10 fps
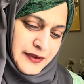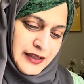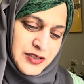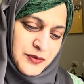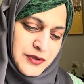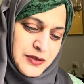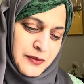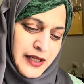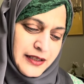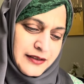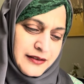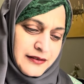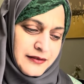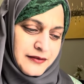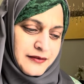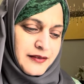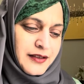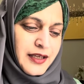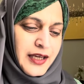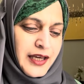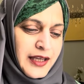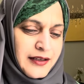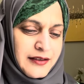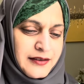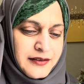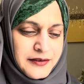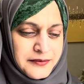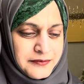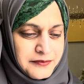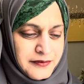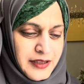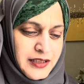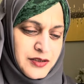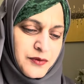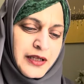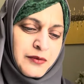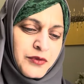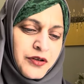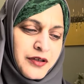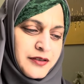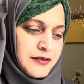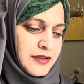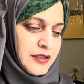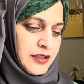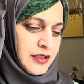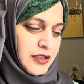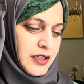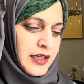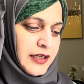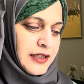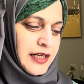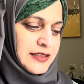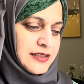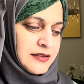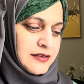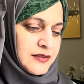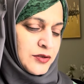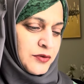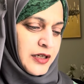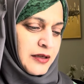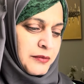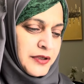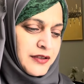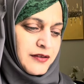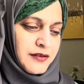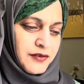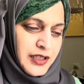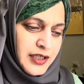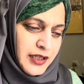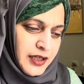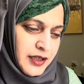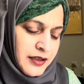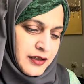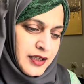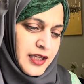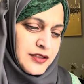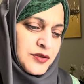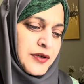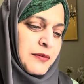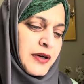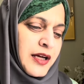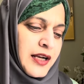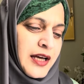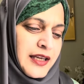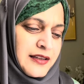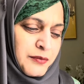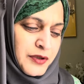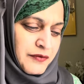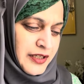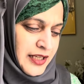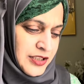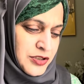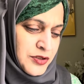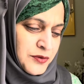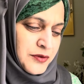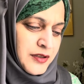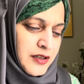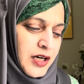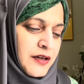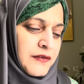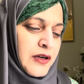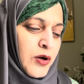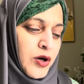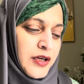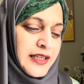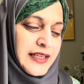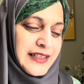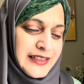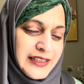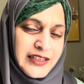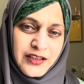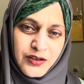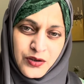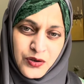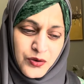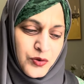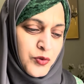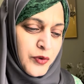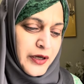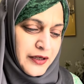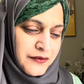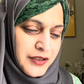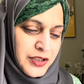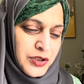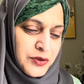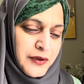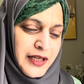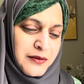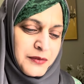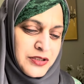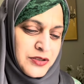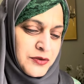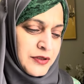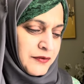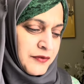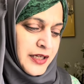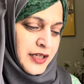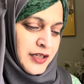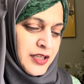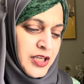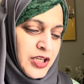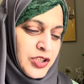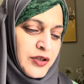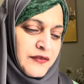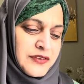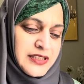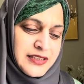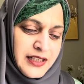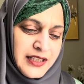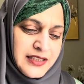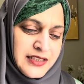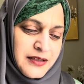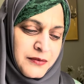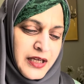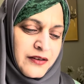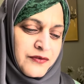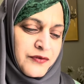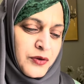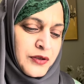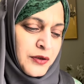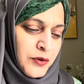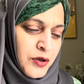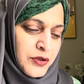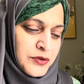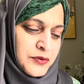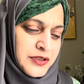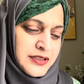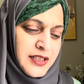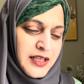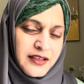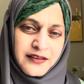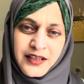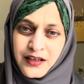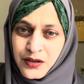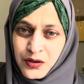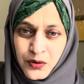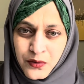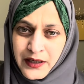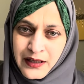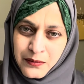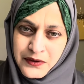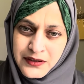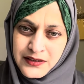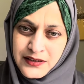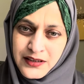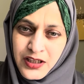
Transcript: this was one, and there is one more, and that's Surah number 3, again, Surah Imran, ayat number 192. Our Lord, indeed, whoever you admit to the fire, you have disgraced him, and for the wrongdoers, there are no helpers.